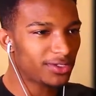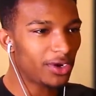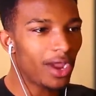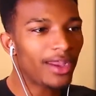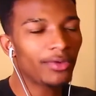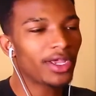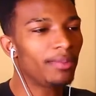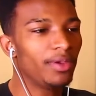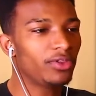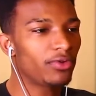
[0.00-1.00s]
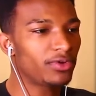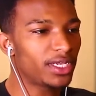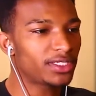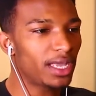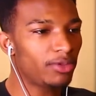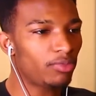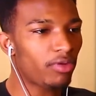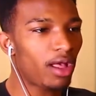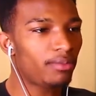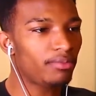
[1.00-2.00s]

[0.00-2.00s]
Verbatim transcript: You know, anyone can build their own desktop, no problem.